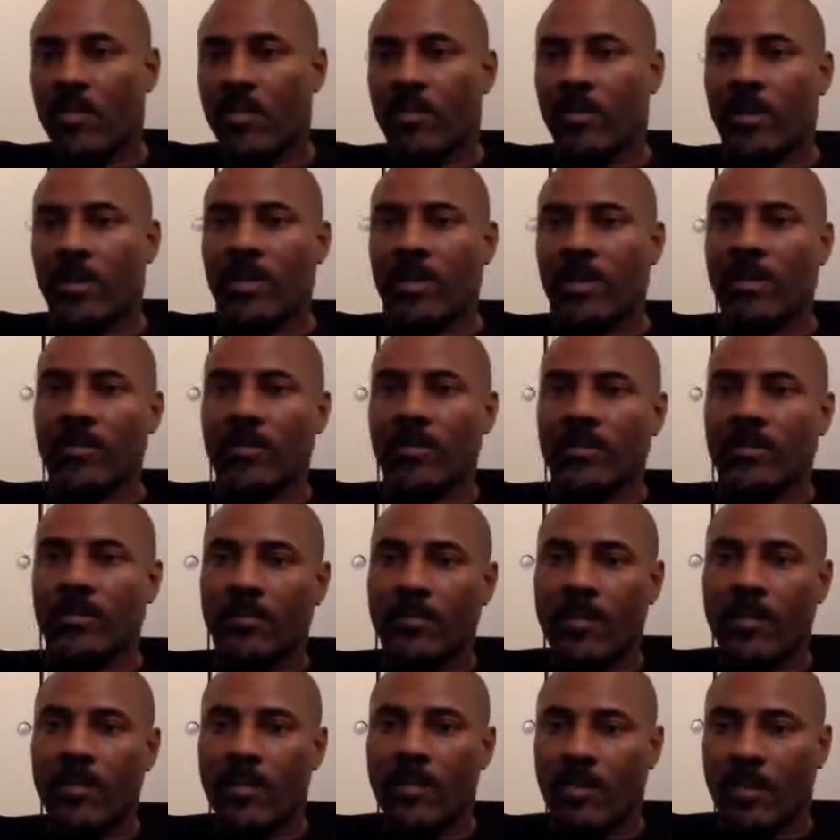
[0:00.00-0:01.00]
serving.
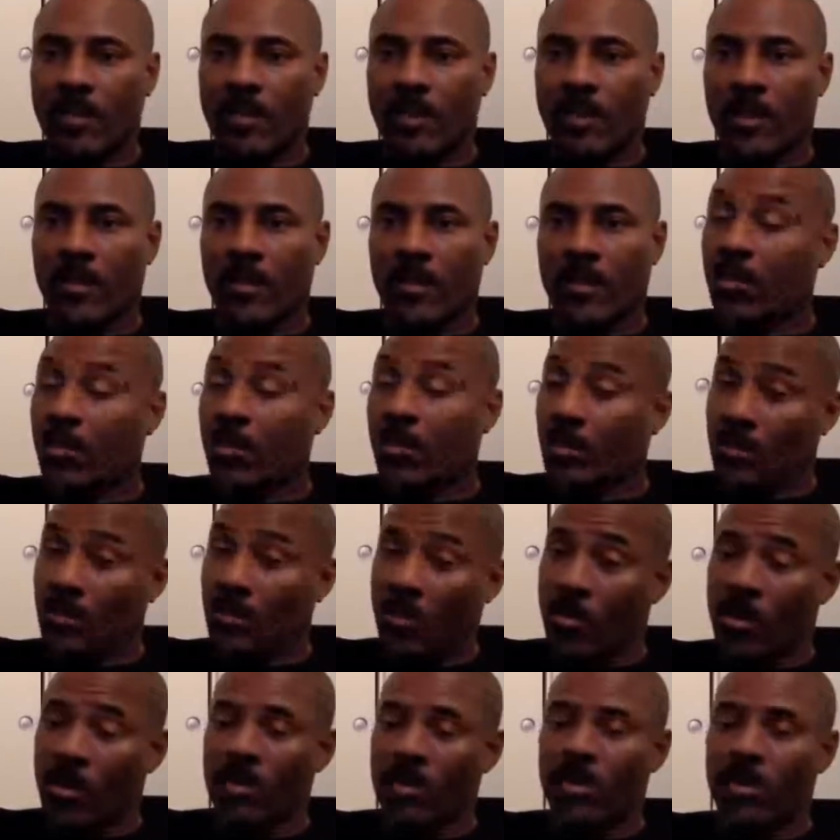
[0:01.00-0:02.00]
You know what I mean, or a
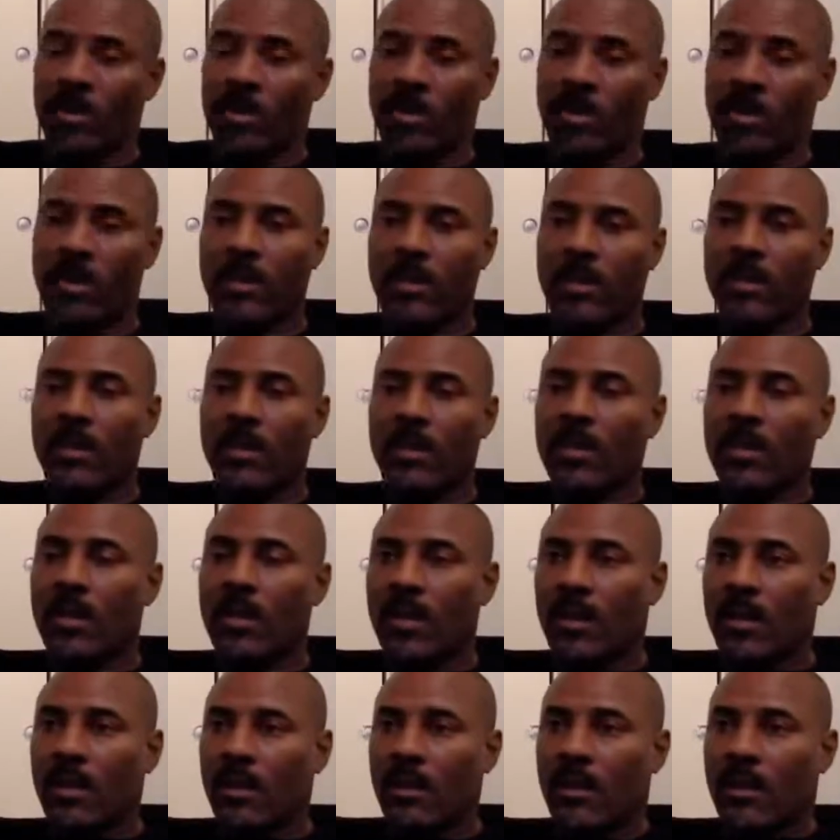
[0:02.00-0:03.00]
little more, I should say.
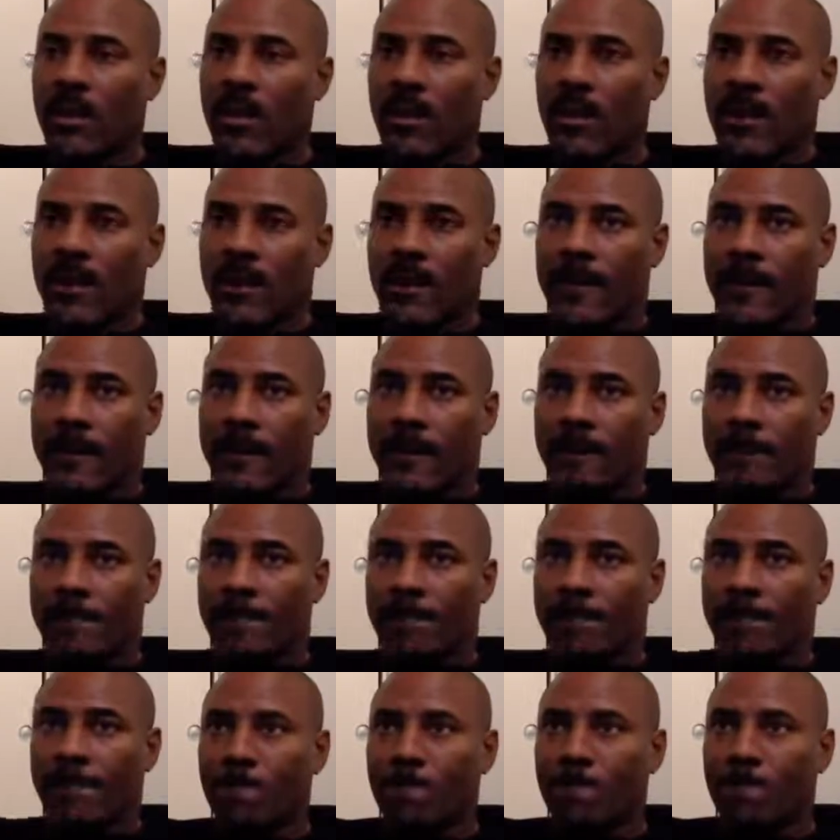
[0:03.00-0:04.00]

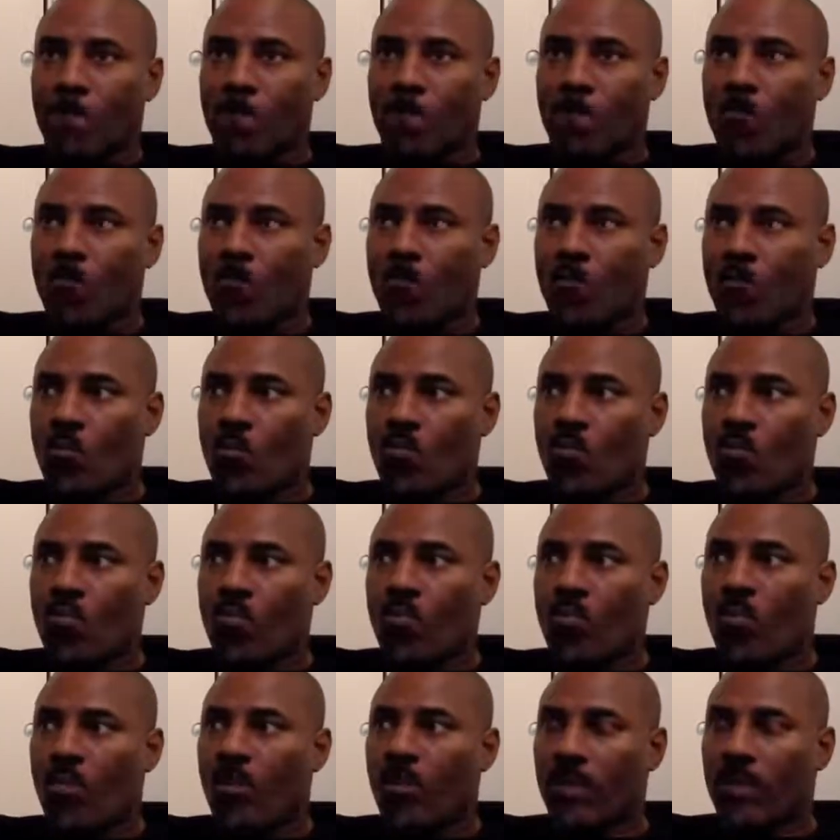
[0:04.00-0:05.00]
Um,
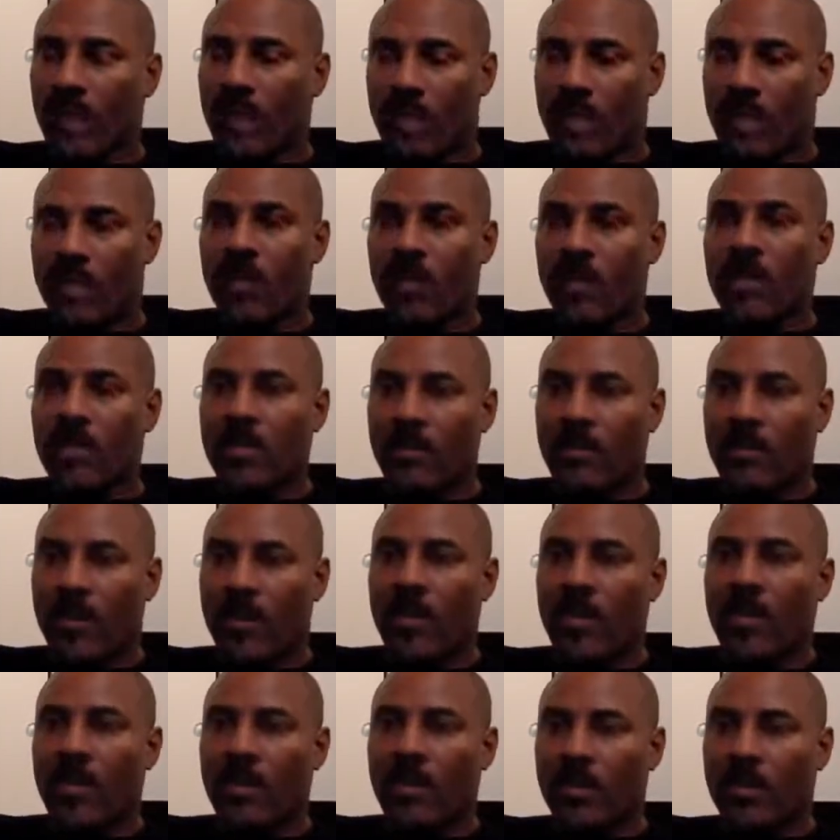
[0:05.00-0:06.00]
but that's a
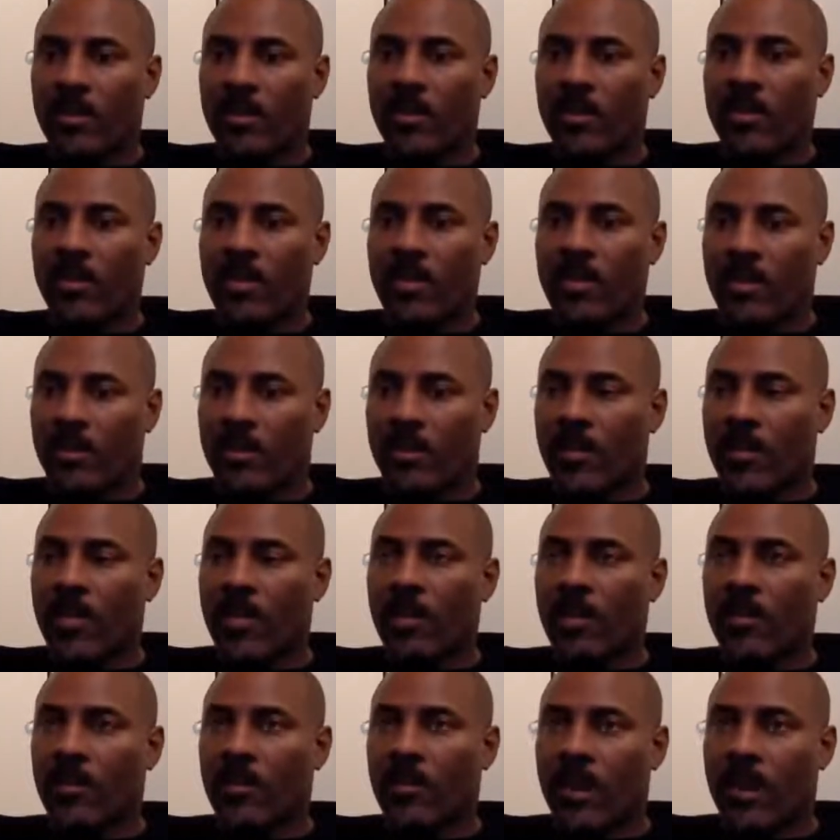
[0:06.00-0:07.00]
very
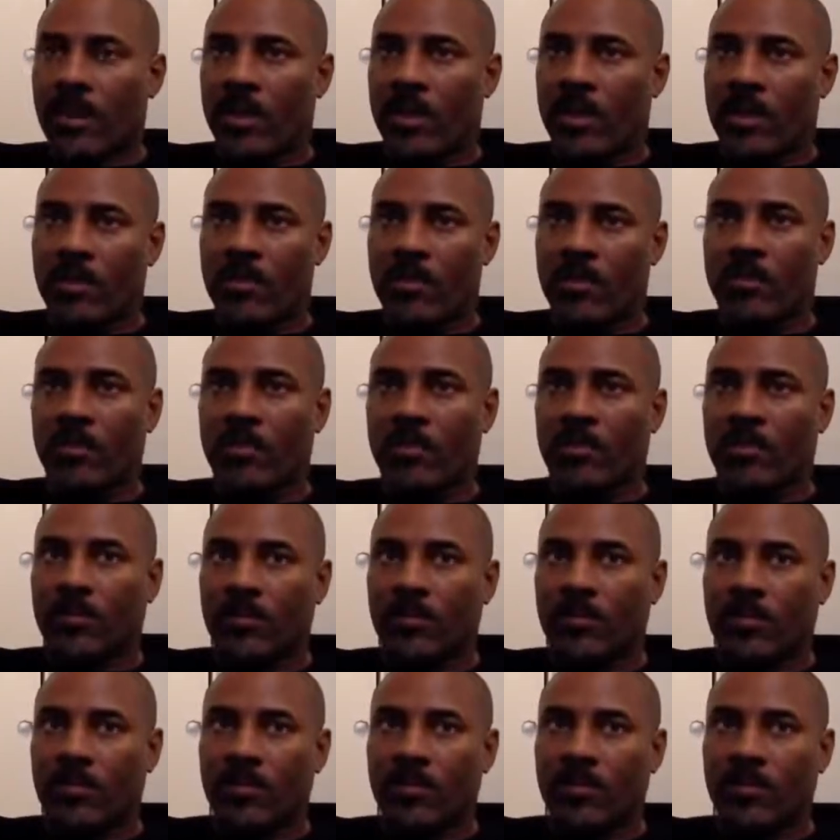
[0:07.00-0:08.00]
good way to
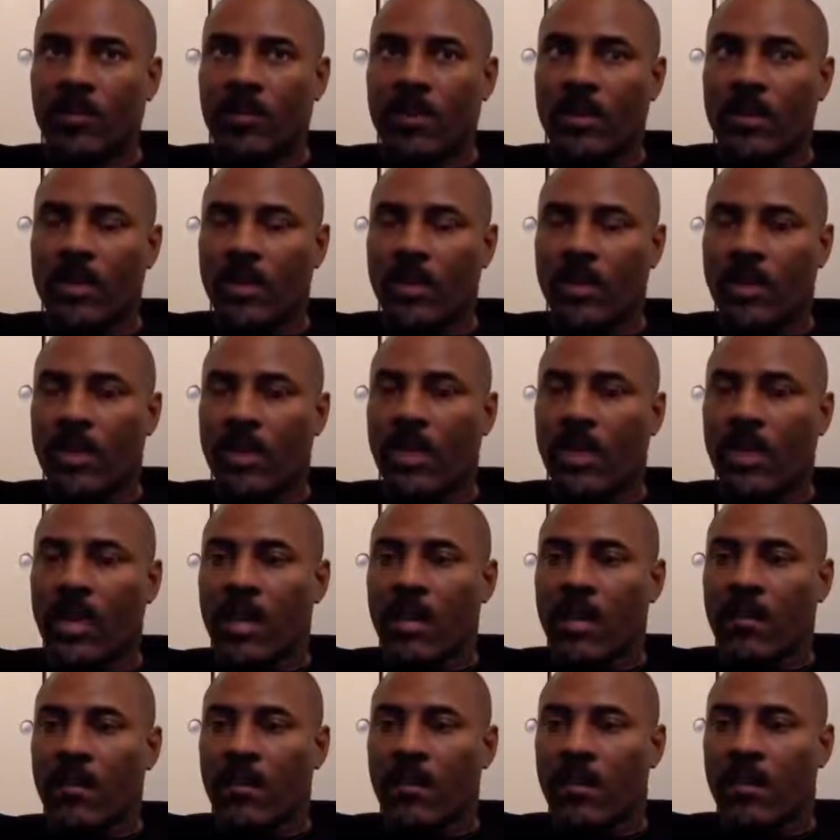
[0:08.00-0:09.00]
get a
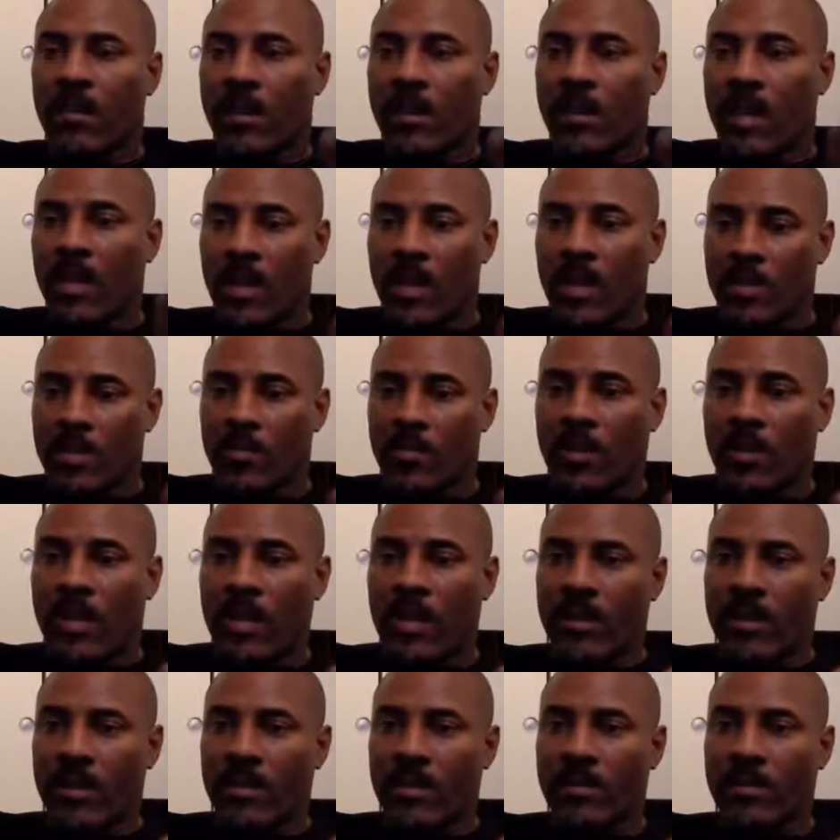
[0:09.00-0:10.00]
lot of
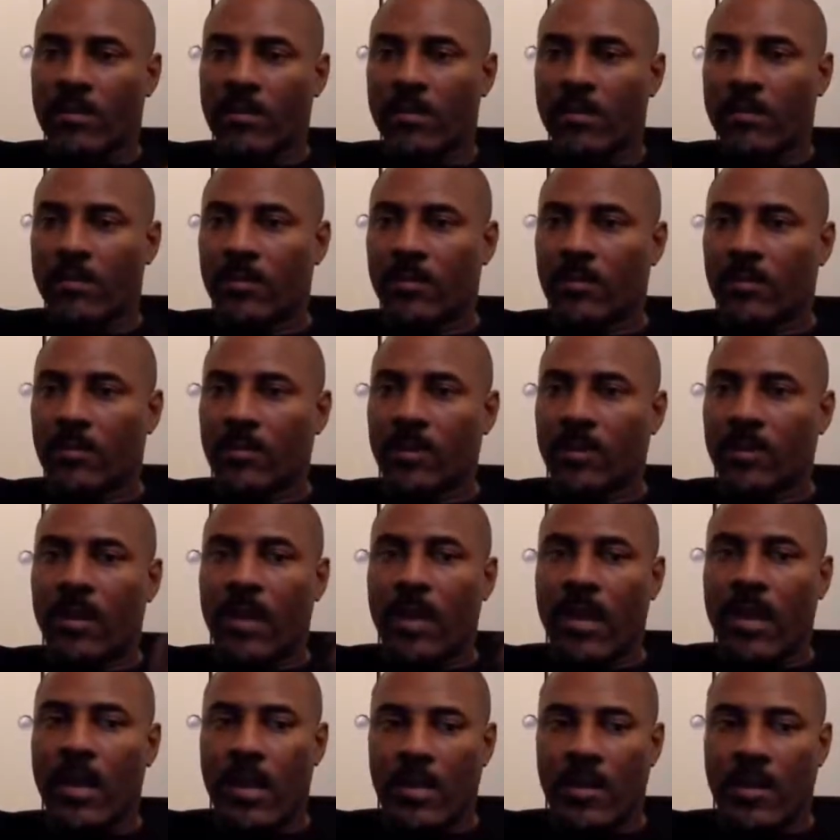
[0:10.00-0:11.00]
electrolytes
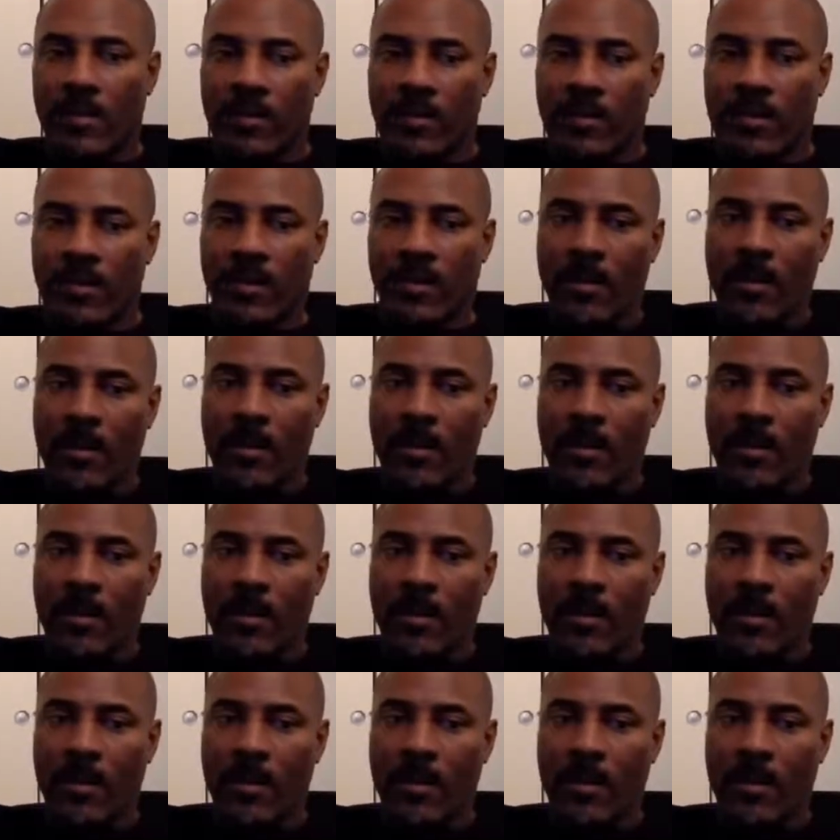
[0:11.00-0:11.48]
and